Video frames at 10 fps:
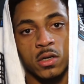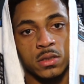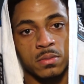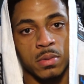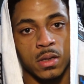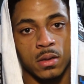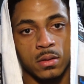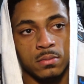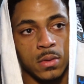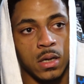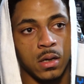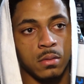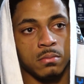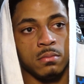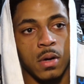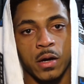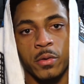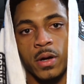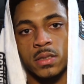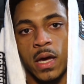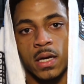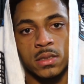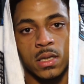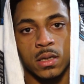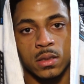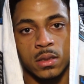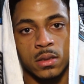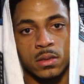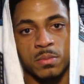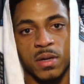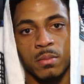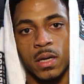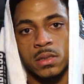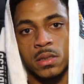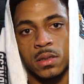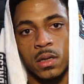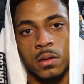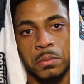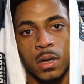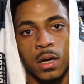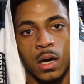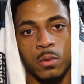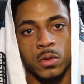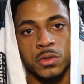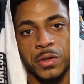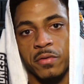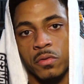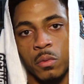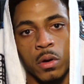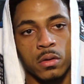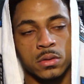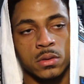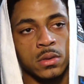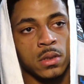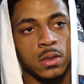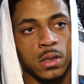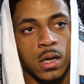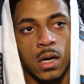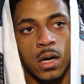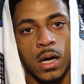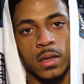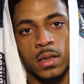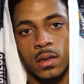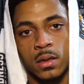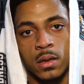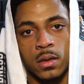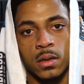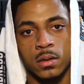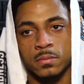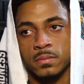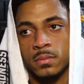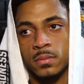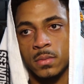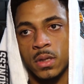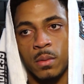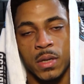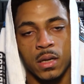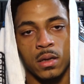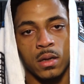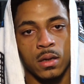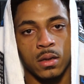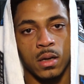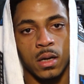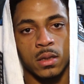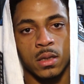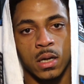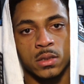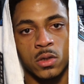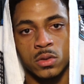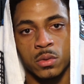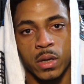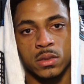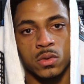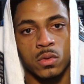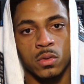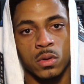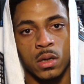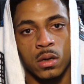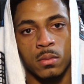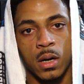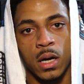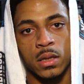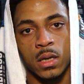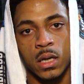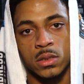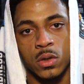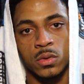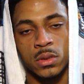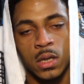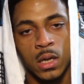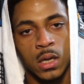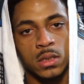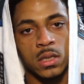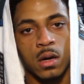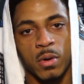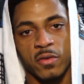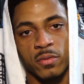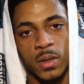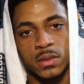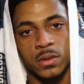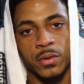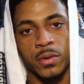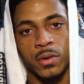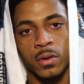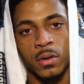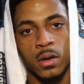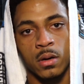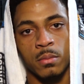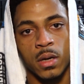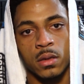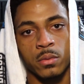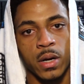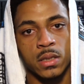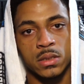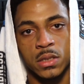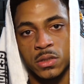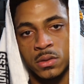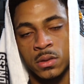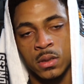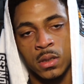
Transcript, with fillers: hurts, but um, my career as an Aztec has been amazing. Um, I wouldn't trade for the world. Uh, I think uh, coming in, uh, I think I chose the right school. Um, I think I chose to come back for my senior year, um, making the right decision,